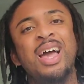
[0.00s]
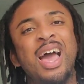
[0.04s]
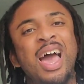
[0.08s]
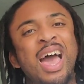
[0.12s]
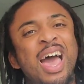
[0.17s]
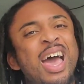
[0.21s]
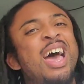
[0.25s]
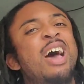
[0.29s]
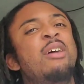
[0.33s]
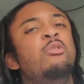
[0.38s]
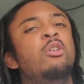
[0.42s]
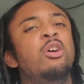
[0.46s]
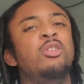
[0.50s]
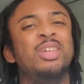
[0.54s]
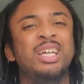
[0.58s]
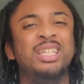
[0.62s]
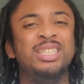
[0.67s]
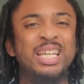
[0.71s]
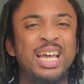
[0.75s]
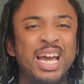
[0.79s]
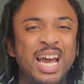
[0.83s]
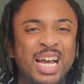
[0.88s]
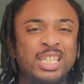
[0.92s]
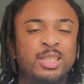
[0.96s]
I have all the
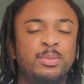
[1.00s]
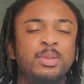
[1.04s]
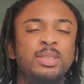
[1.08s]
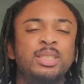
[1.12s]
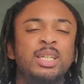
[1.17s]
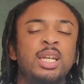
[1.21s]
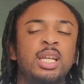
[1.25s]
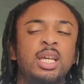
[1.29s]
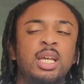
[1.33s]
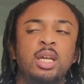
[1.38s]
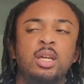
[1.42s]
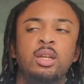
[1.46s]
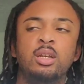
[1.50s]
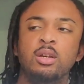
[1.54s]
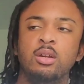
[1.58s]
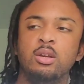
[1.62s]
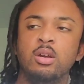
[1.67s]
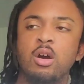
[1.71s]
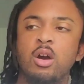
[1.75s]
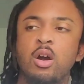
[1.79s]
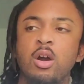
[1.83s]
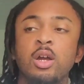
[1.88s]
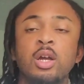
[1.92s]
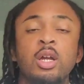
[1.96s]
attachments I need in the
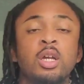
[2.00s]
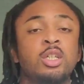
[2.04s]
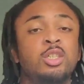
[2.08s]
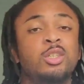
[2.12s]
car.